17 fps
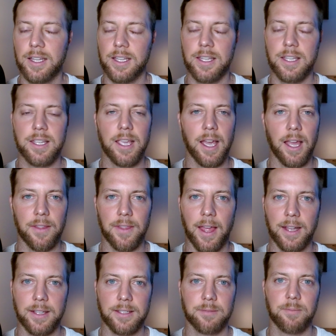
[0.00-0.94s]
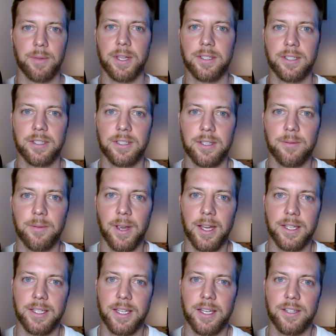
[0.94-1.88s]
yeah, that's basically my
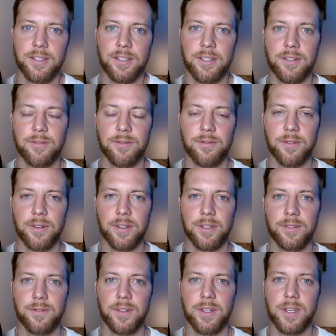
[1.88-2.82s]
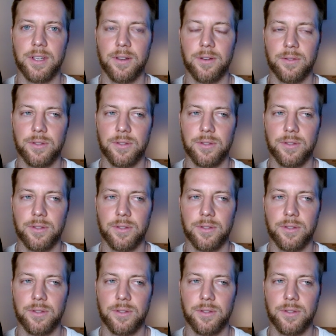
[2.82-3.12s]
intention for this video.